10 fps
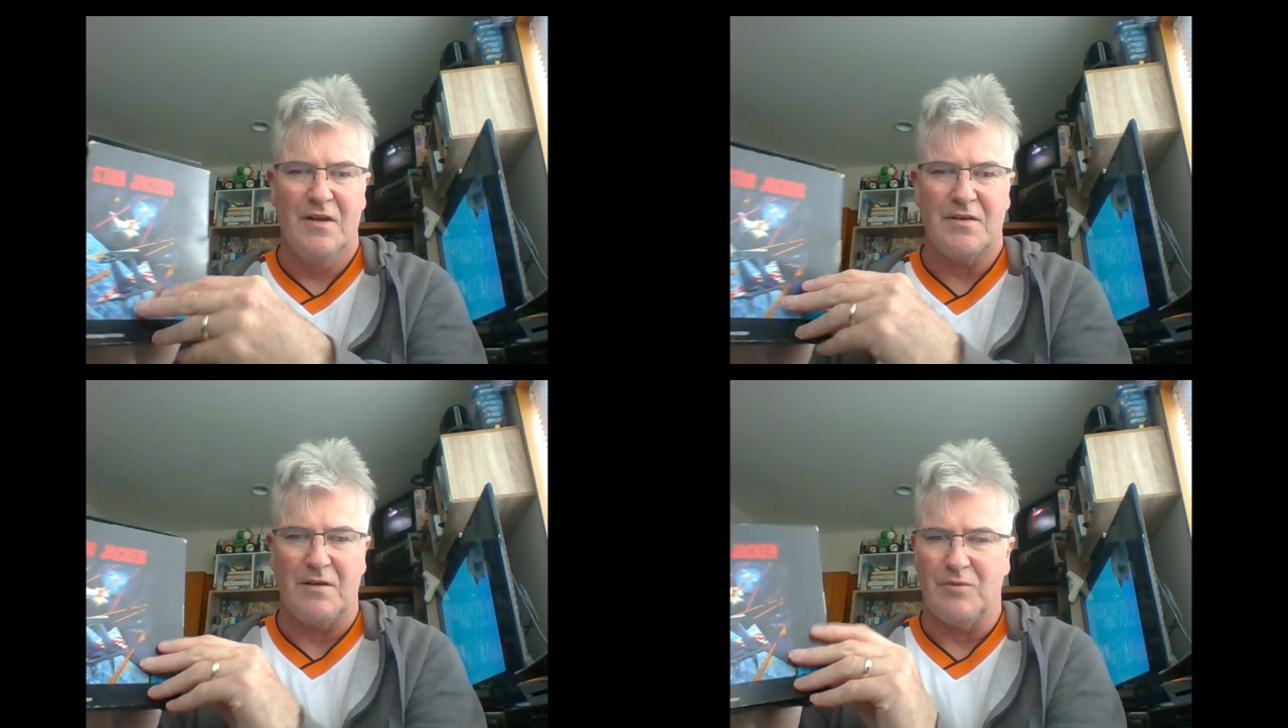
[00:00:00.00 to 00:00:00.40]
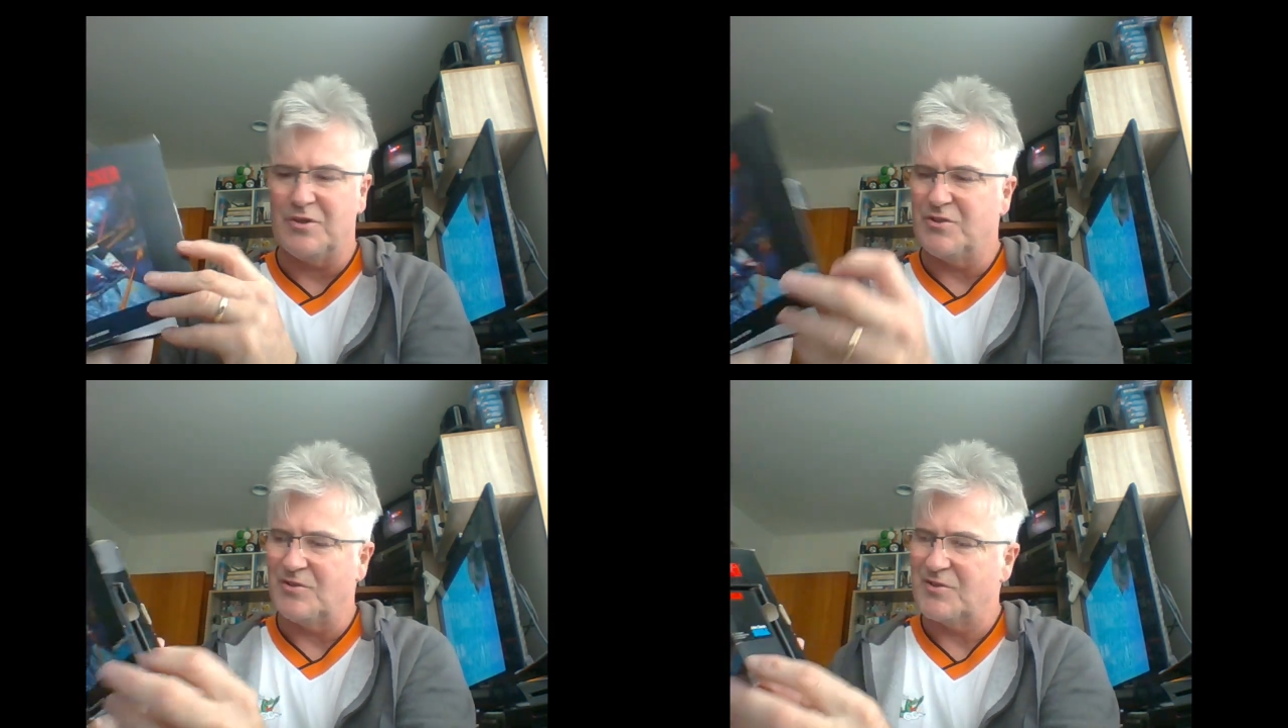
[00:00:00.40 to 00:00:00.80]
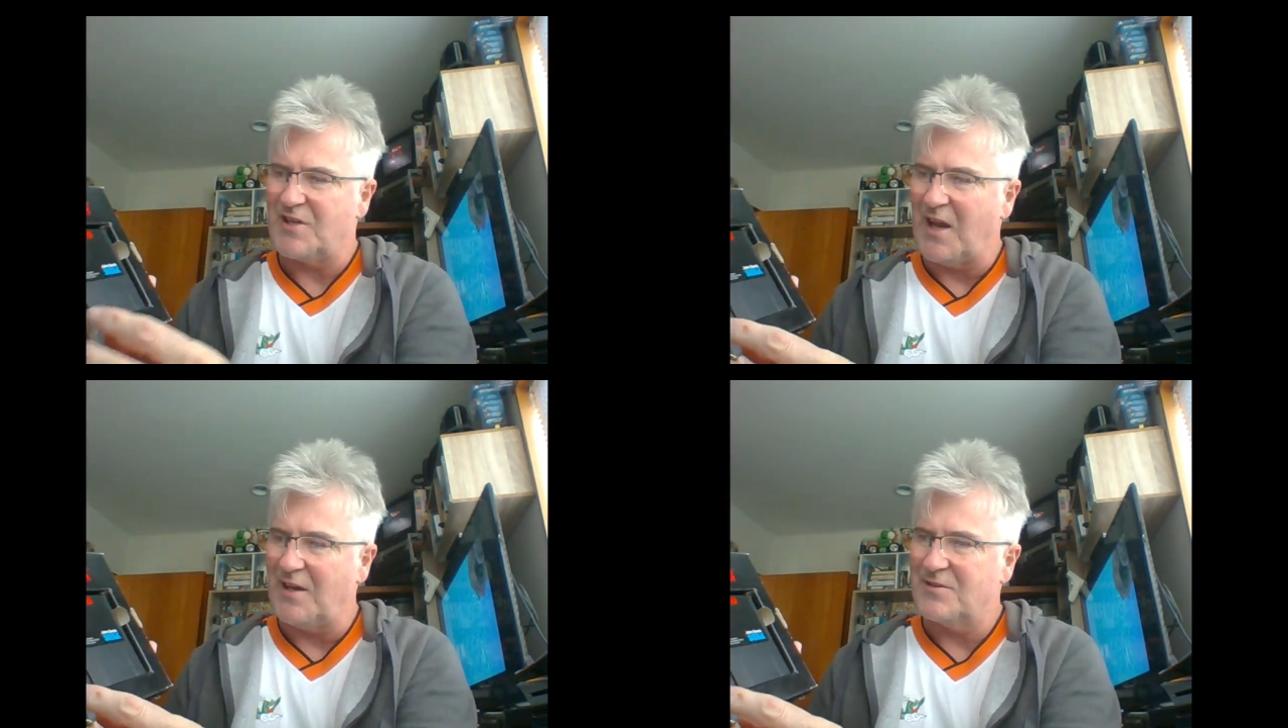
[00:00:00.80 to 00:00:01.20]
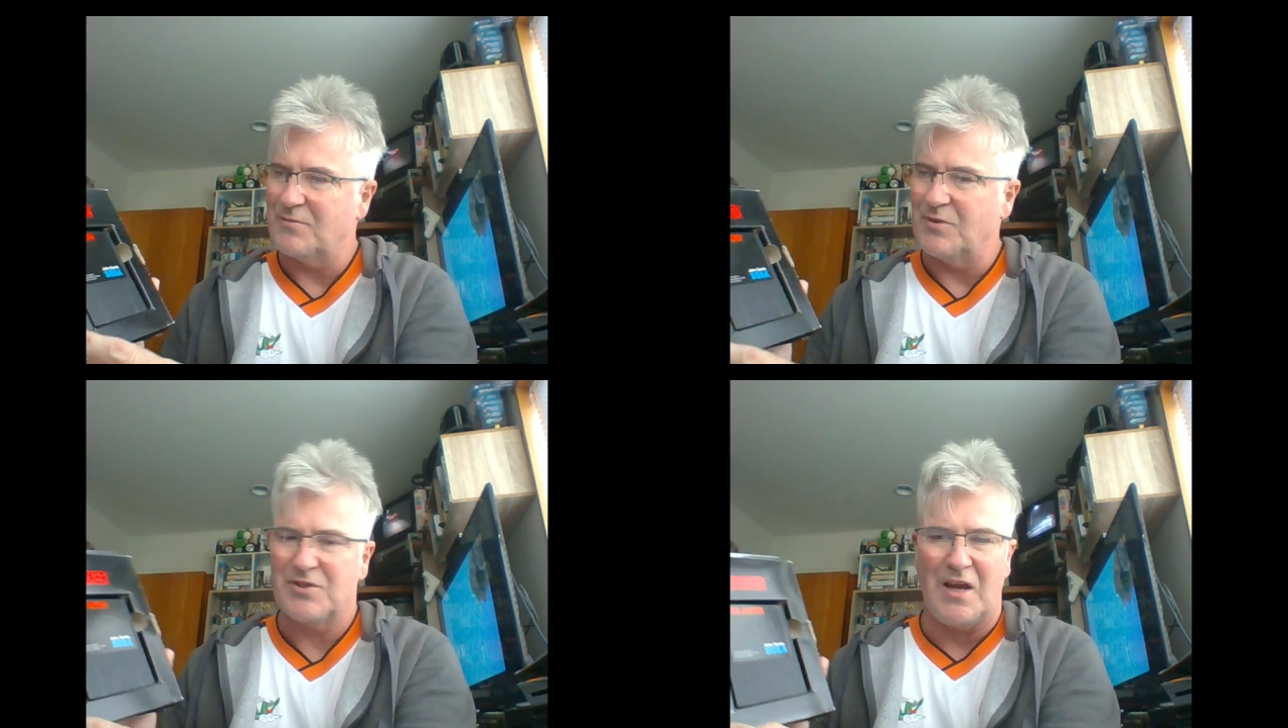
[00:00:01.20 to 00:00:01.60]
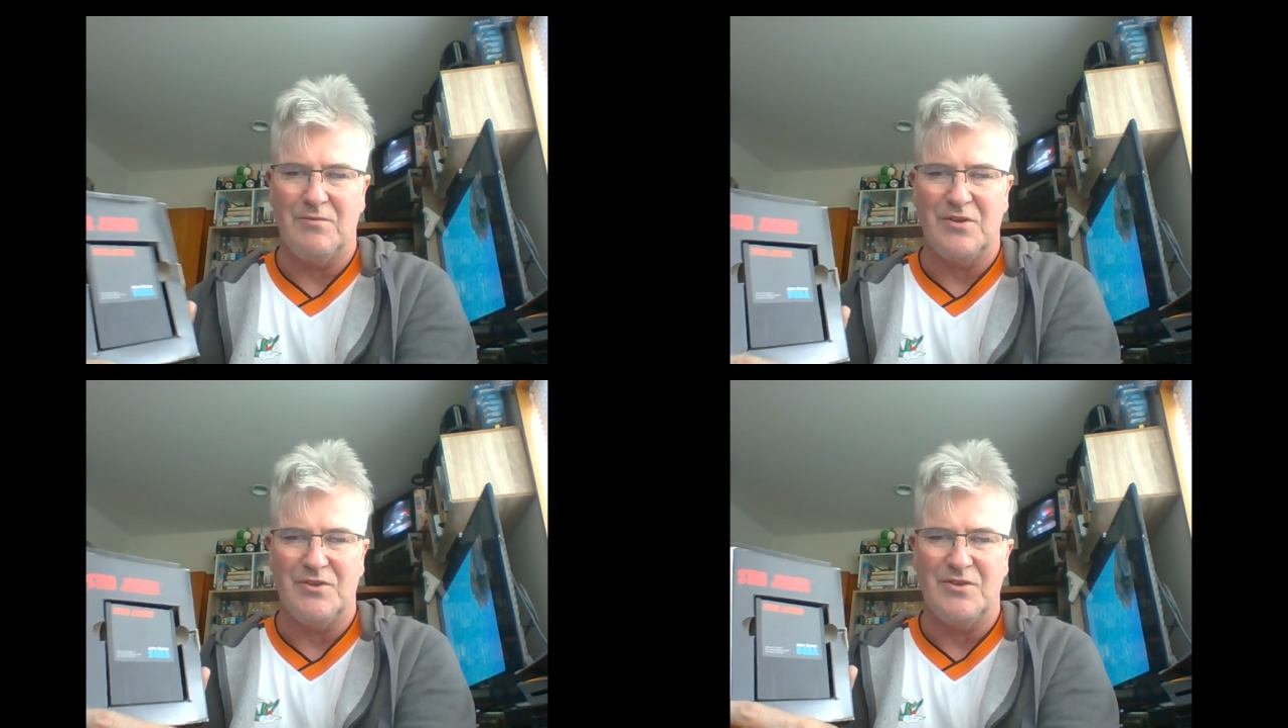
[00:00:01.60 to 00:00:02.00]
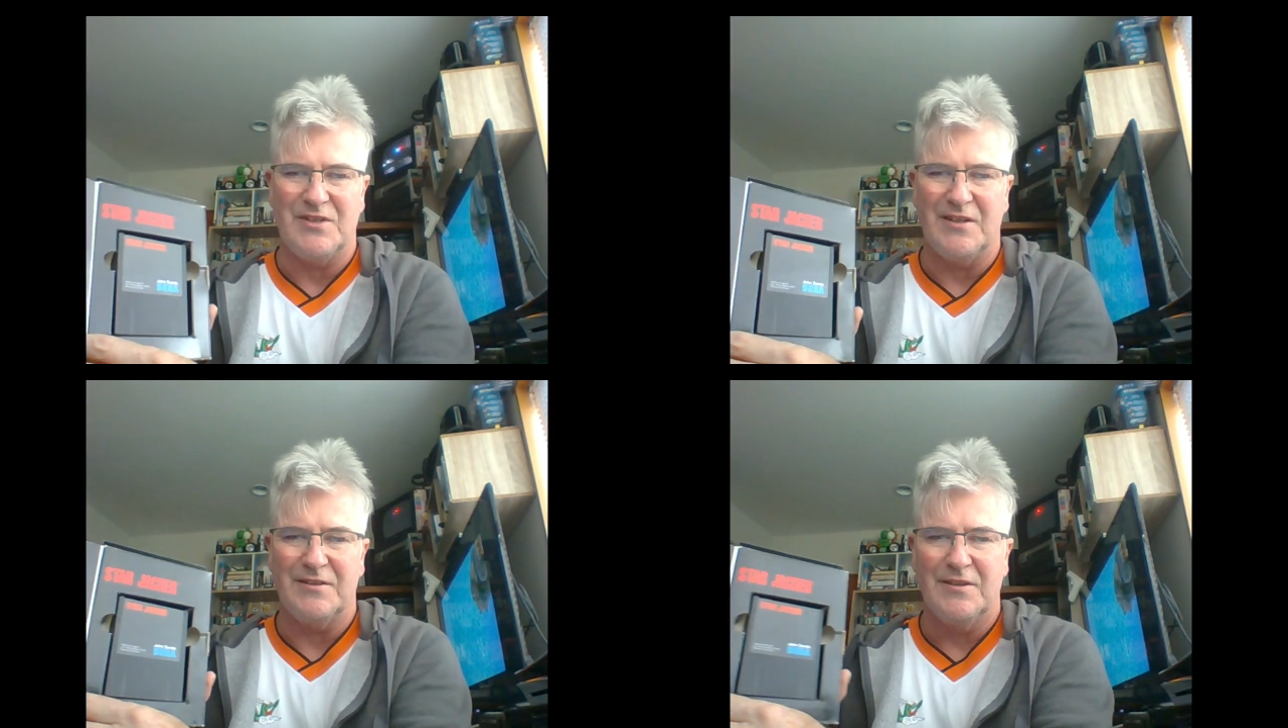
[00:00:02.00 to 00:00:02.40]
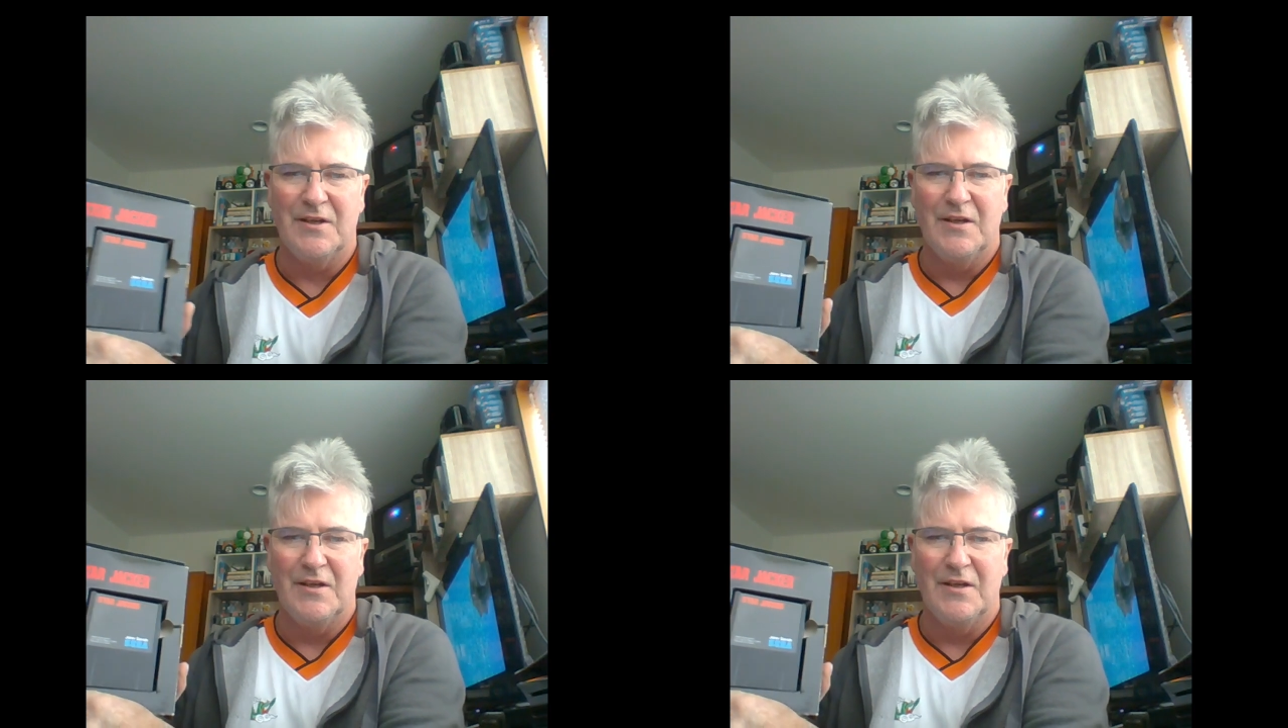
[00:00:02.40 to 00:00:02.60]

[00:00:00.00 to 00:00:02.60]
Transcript: done by John Sands, which came to New Zealand